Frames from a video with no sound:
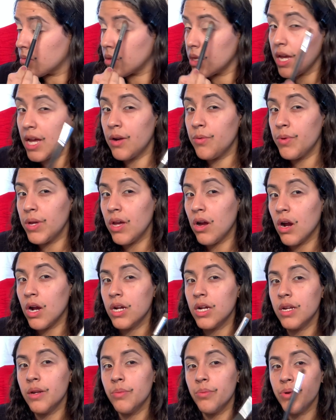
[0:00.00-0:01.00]
And we are
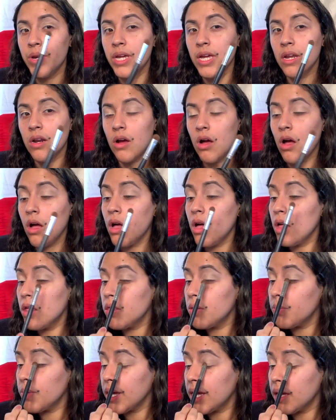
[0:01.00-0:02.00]
gonna bring it all
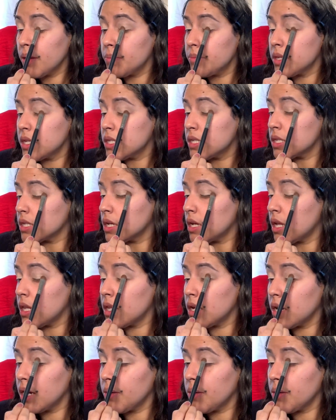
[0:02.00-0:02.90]
the way up this color.